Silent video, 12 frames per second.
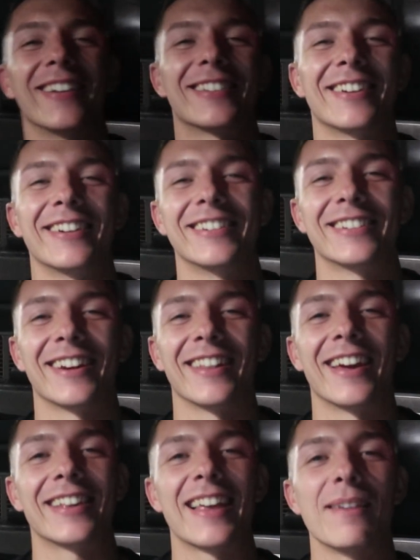all trailers
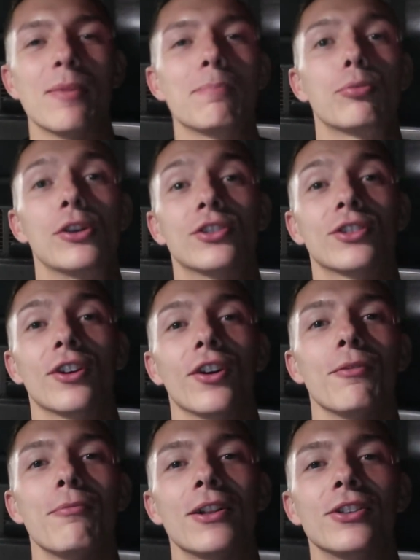aren't like that, but preacher
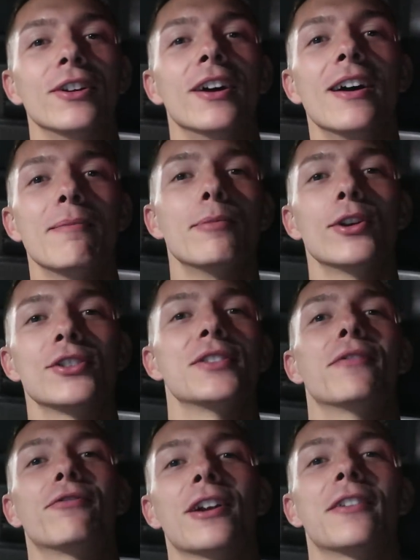girl about the
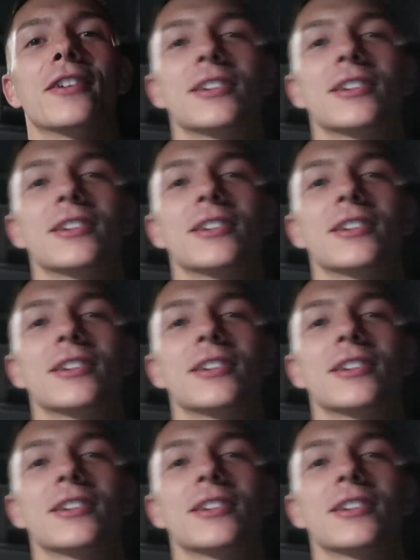merging in front